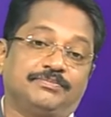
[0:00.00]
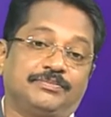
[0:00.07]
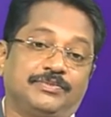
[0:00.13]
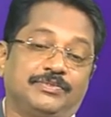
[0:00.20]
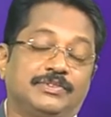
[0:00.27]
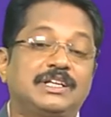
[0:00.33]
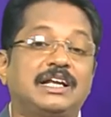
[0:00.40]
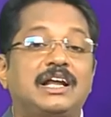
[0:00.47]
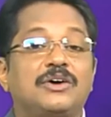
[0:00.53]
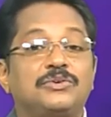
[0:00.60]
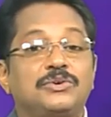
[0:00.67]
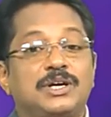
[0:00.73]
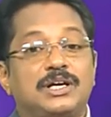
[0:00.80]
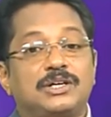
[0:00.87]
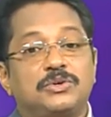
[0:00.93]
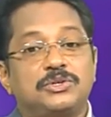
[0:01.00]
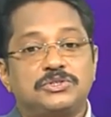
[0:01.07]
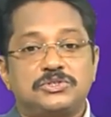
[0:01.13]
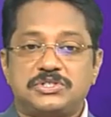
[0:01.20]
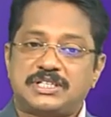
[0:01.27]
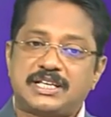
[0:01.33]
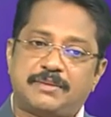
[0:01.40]
then how we are going to
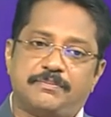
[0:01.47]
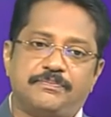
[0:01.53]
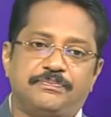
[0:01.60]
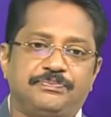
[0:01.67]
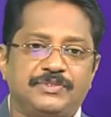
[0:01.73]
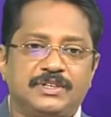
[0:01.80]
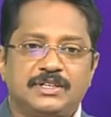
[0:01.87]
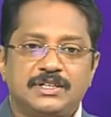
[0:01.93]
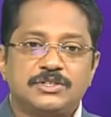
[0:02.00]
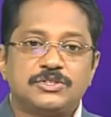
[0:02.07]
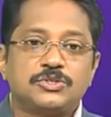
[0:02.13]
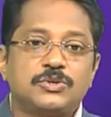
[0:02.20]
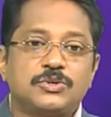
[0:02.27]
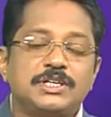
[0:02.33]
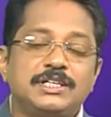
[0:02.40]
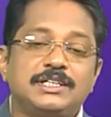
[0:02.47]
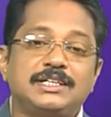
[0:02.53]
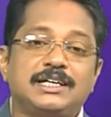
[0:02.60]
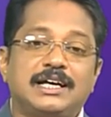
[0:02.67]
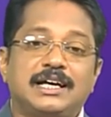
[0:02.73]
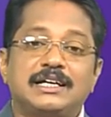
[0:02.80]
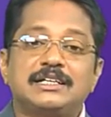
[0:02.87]
same. So
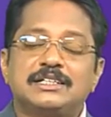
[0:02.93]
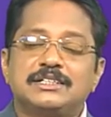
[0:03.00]
here